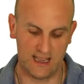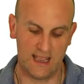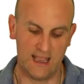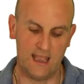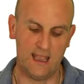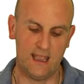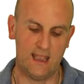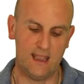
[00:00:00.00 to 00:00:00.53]

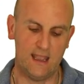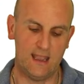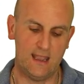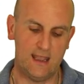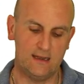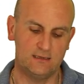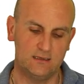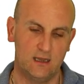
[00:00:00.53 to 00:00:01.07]

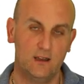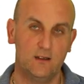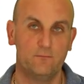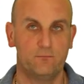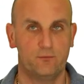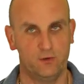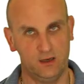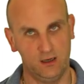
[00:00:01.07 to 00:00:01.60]
And
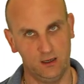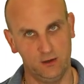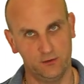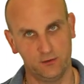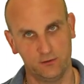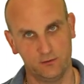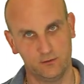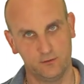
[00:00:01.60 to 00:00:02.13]
breathe.